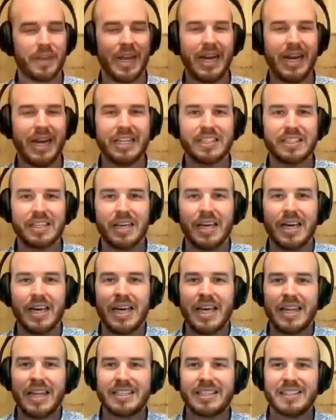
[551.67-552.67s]
And it's
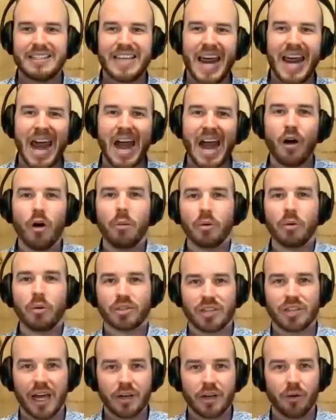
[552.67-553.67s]
this terrible
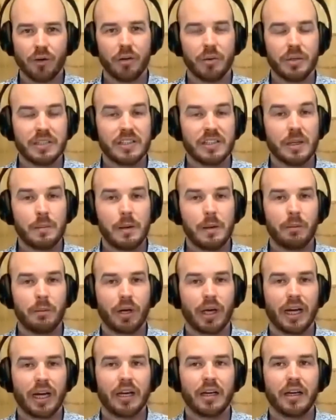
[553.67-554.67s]
cycle that we see people
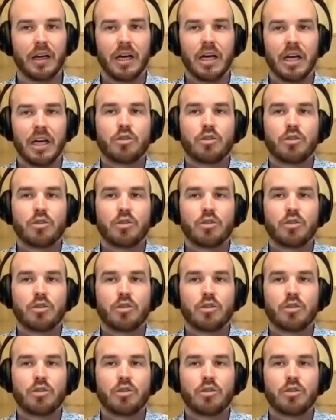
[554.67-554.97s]
get in.